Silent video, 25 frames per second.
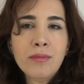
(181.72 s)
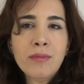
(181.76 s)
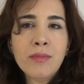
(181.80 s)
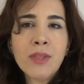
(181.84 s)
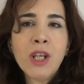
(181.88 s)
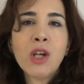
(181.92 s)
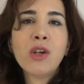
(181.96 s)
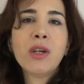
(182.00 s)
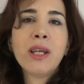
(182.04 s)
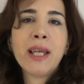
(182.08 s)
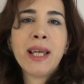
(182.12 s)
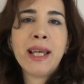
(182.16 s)

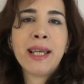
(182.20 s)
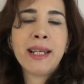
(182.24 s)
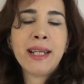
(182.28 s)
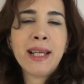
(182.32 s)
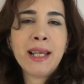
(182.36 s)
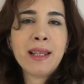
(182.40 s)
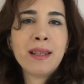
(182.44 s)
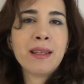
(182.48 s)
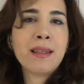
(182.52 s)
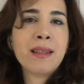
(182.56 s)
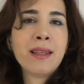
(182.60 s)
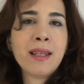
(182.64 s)
Okay,
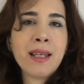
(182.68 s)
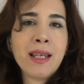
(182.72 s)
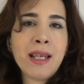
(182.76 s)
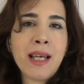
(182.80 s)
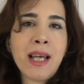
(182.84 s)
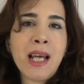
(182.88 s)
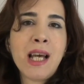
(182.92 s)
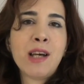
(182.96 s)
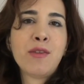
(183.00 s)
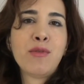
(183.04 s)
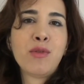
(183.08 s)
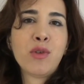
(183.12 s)
another thing I
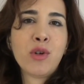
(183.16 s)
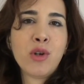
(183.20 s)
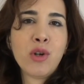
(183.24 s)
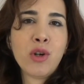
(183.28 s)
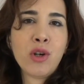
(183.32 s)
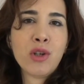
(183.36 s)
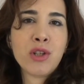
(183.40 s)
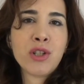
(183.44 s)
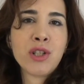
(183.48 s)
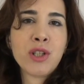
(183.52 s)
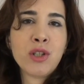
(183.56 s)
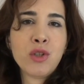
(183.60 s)
have
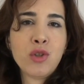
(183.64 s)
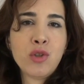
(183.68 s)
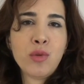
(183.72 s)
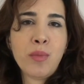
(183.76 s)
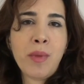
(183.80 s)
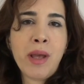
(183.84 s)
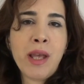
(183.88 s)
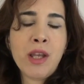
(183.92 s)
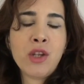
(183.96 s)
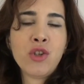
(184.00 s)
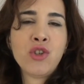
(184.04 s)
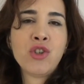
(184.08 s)
forgotten to
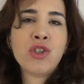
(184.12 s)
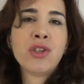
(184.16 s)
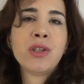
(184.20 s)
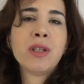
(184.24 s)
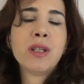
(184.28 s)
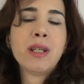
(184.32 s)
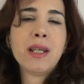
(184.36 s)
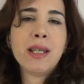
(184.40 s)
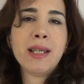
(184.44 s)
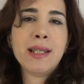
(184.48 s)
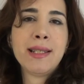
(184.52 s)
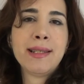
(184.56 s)
mention
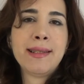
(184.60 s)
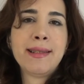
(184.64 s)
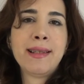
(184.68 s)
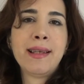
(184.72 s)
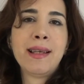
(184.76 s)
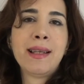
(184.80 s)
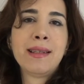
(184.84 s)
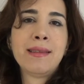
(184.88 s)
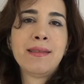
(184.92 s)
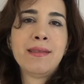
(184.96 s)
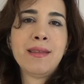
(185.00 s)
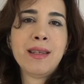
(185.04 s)
is
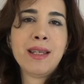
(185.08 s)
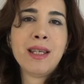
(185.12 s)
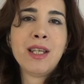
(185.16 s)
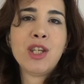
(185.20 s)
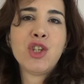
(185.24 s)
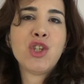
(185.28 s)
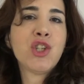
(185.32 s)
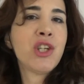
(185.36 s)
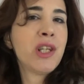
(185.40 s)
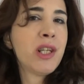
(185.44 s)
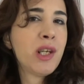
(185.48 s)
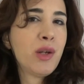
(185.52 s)
that the
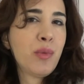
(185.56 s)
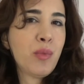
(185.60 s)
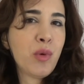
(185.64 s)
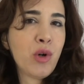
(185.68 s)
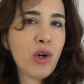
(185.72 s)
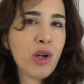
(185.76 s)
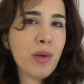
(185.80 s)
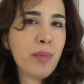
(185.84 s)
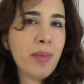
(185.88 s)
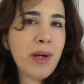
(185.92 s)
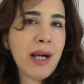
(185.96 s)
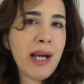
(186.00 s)
Chanel
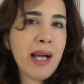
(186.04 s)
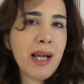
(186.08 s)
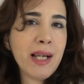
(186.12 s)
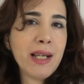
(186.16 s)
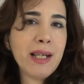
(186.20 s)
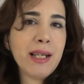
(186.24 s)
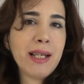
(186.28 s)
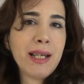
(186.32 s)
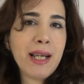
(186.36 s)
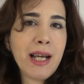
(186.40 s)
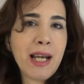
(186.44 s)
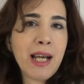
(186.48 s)
boy bag
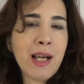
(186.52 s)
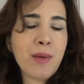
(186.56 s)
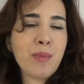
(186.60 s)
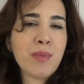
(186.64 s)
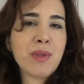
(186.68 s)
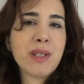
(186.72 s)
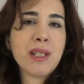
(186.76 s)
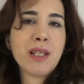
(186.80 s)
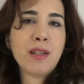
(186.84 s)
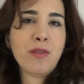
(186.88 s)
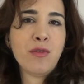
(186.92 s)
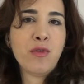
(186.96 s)
comes
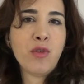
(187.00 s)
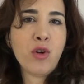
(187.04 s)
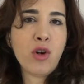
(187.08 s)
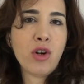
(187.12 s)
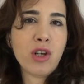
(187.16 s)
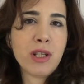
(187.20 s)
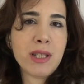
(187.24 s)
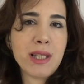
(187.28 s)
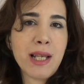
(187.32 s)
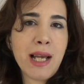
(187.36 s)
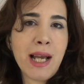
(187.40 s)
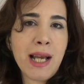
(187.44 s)
in 4
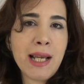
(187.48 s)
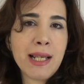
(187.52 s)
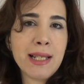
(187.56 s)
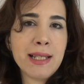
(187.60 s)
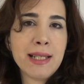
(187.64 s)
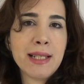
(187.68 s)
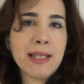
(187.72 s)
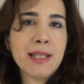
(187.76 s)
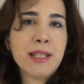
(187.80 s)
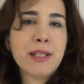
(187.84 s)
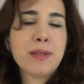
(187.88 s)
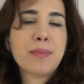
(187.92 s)

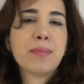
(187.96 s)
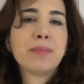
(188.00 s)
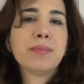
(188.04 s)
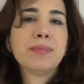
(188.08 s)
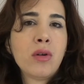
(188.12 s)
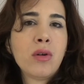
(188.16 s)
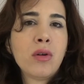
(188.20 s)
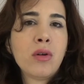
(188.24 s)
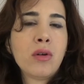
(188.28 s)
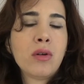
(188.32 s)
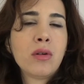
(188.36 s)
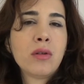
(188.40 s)
sizes:
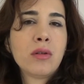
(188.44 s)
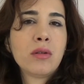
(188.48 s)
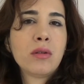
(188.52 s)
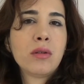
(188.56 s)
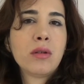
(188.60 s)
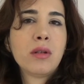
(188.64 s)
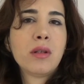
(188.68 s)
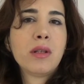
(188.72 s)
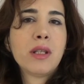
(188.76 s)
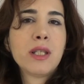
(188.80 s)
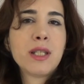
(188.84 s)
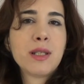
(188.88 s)

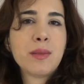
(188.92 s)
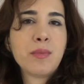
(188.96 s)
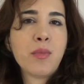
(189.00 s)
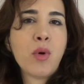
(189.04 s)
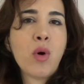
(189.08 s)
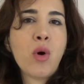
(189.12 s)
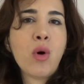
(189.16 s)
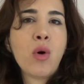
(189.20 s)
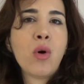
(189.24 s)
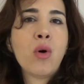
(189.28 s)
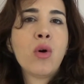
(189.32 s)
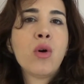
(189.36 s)
the
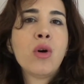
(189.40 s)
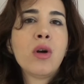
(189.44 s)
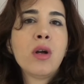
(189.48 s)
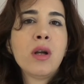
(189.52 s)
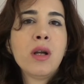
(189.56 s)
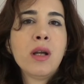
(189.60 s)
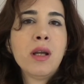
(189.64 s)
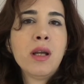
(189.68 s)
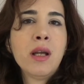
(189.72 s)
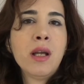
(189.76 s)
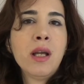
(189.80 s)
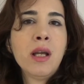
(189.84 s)
small,
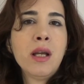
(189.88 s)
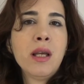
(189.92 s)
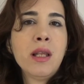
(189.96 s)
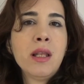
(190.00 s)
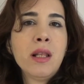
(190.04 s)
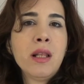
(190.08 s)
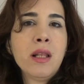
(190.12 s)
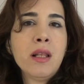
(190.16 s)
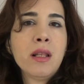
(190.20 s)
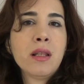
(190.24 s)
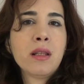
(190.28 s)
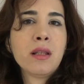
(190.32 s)

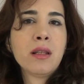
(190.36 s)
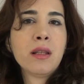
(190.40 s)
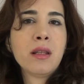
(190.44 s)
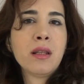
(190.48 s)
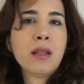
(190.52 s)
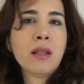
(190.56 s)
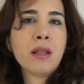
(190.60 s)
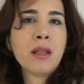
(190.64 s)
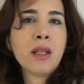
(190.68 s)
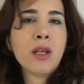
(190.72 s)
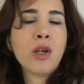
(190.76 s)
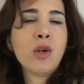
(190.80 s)

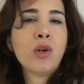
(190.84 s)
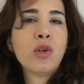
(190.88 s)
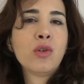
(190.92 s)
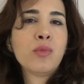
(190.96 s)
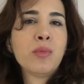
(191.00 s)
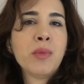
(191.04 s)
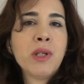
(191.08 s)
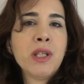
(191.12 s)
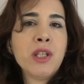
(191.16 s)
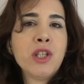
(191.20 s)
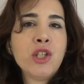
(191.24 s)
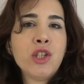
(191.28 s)
the old
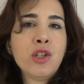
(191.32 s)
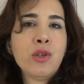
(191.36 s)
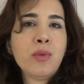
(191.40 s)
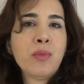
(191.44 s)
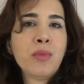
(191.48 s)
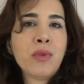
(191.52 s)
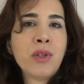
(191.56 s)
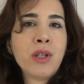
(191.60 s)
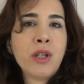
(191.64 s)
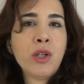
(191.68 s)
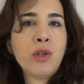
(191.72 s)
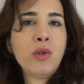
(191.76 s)
medium,
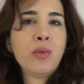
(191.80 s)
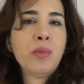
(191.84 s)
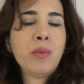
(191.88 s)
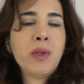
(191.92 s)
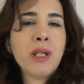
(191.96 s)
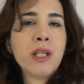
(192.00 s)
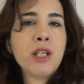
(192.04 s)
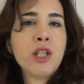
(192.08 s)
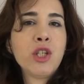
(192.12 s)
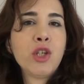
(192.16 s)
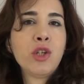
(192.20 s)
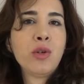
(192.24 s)
the new
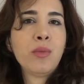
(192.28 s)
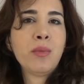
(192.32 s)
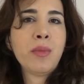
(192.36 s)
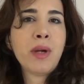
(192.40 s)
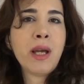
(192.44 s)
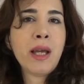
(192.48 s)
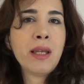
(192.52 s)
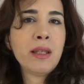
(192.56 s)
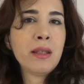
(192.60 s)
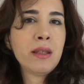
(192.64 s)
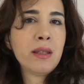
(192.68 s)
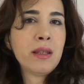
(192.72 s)
medium
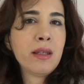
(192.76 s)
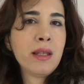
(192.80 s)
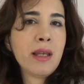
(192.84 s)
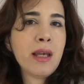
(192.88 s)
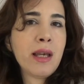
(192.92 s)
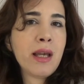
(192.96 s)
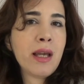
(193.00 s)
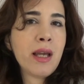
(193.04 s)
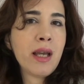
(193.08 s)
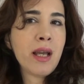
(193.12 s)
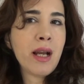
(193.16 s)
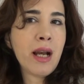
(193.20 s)
and
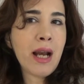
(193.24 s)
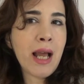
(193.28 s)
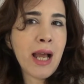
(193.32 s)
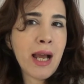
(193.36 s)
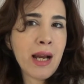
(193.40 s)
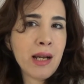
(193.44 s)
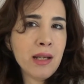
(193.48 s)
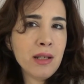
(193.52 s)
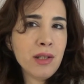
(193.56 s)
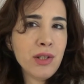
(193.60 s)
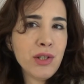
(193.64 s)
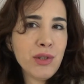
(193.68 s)
the
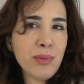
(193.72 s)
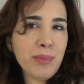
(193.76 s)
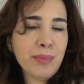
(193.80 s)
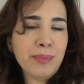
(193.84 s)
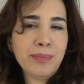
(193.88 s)
large.